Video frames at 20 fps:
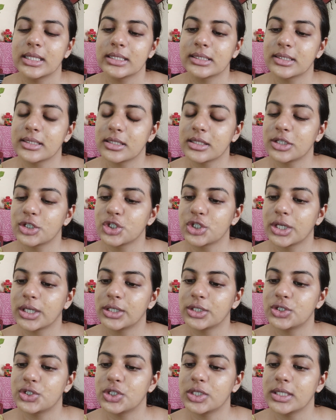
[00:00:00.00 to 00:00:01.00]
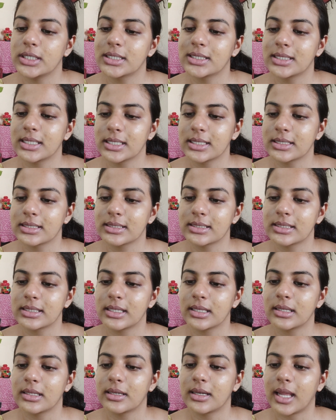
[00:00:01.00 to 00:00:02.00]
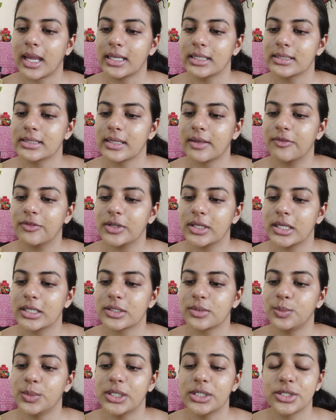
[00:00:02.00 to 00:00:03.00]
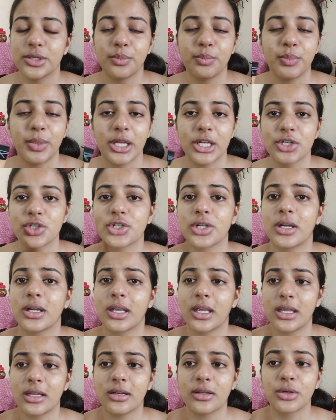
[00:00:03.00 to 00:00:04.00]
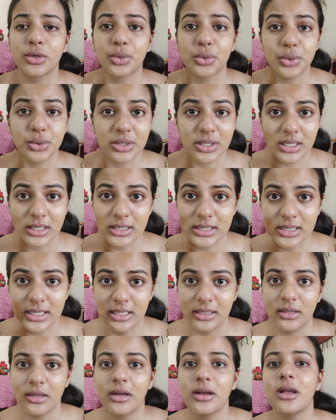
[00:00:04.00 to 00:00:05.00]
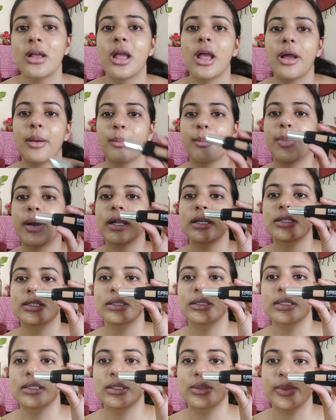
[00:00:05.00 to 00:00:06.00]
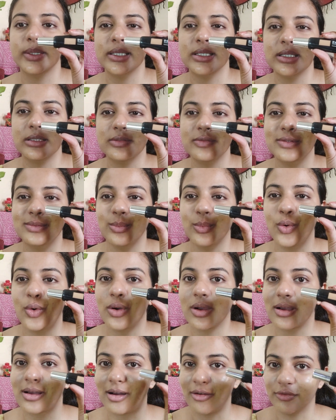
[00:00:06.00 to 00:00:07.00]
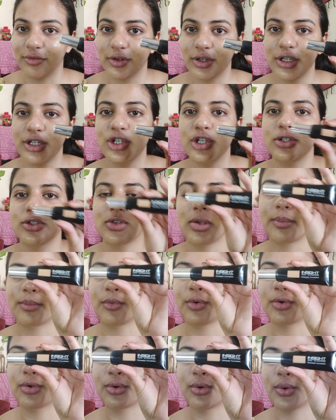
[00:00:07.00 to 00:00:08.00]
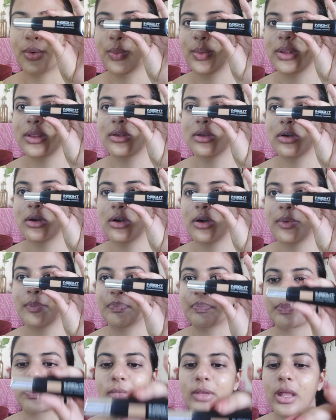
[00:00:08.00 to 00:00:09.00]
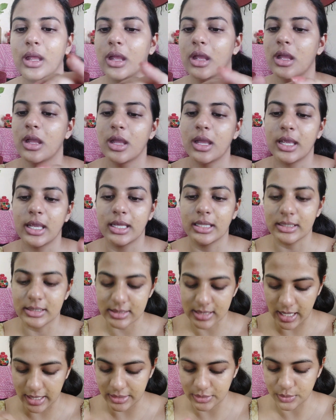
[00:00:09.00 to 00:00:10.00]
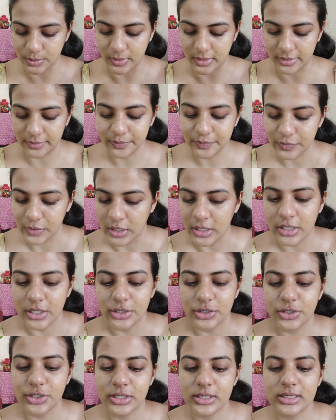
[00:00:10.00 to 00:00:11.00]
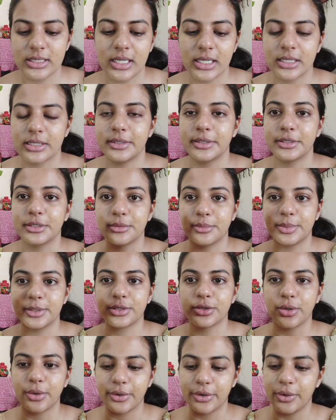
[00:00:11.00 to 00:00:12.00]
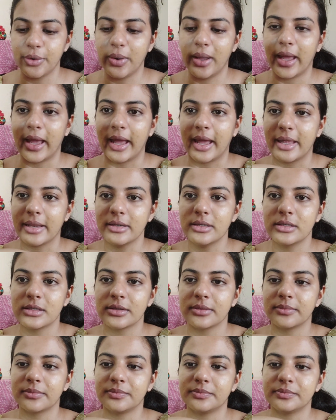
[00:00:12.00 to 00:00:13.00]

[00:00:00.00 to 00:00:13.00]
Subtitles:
This is in the shade G6978 Medium Beige. Again, a good concealer, but this one gives more coverage, so I'm going to go with the Insight one. Just take a little bit on your hand.